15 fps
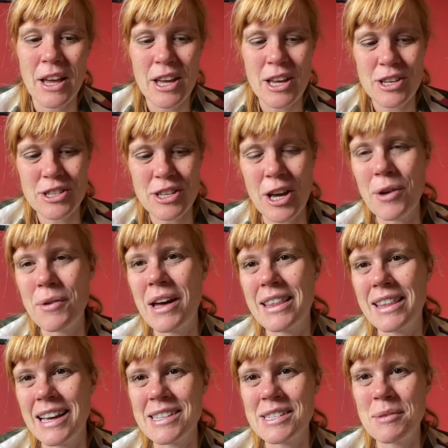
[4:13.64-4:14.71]
So
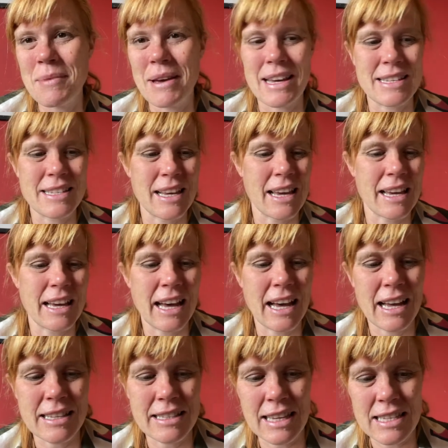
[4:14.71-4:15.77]
that's amazing,
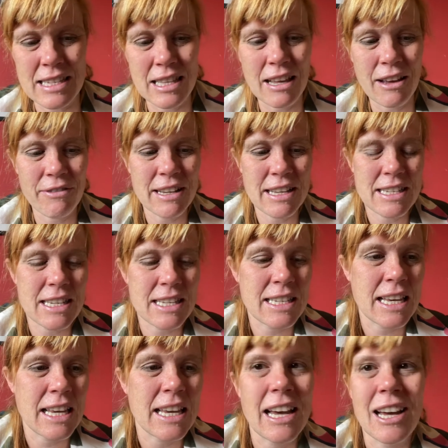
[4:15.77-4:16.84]
and it's lovely to
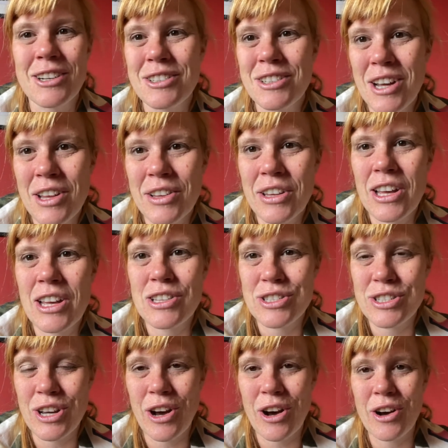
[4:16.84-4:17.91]
see another
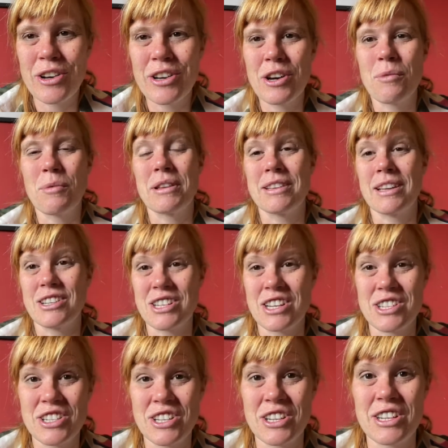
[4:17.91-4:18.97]
dog with
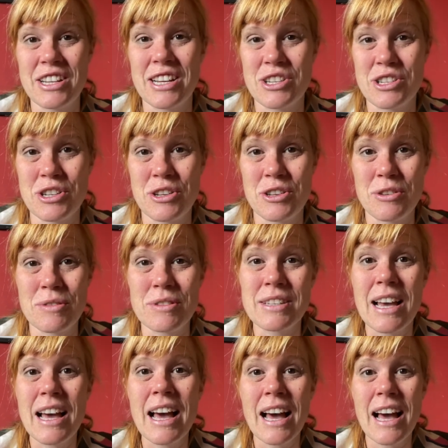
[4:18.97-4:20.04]
digestion issues
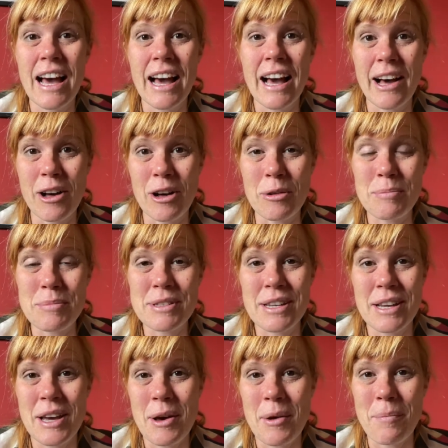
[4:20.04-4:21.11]
helped
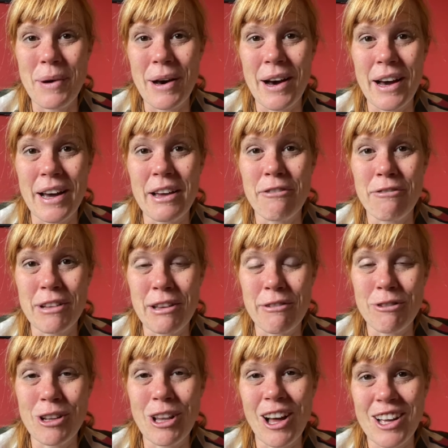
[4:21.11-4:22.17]
by
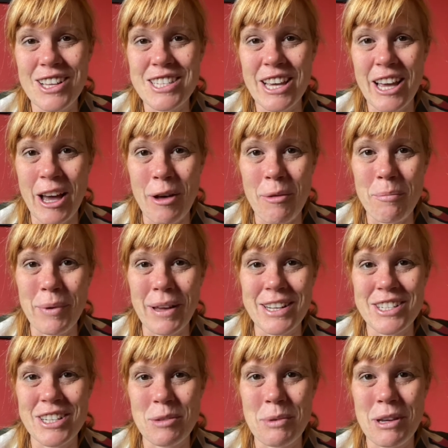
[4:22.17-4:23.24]
Fleetful hearty hemp and
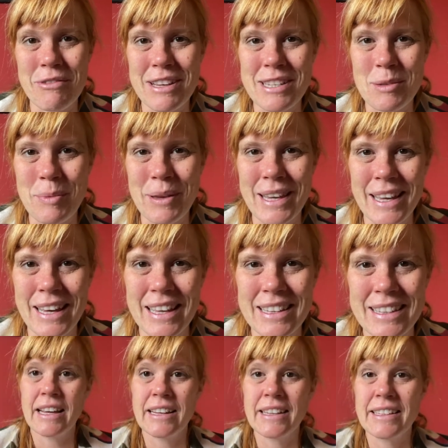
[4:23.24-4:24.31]
chickpea recipe kit.
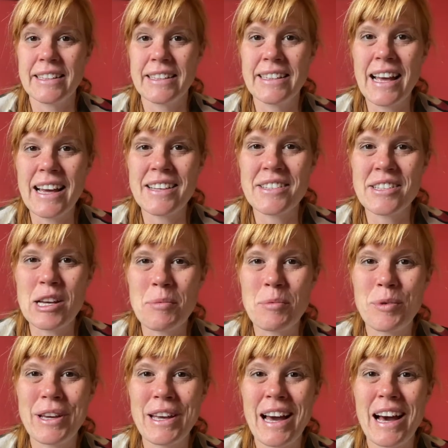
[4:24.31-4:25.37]
Next up
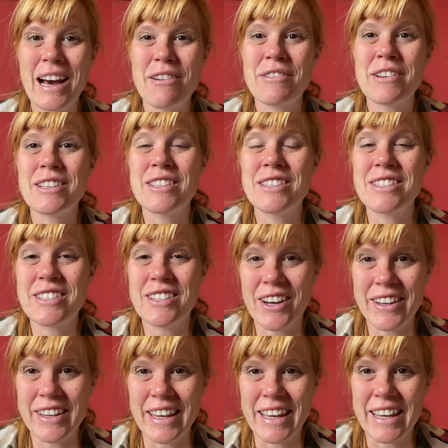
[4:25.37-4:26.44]
we have
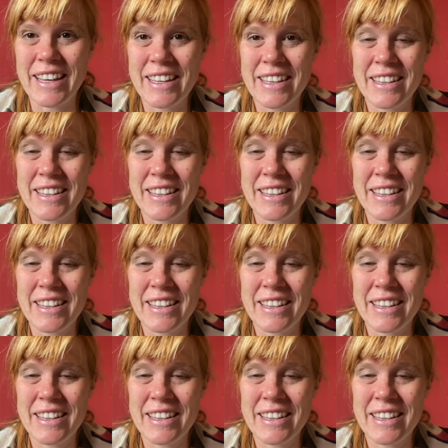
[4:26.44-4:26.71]
Dougie.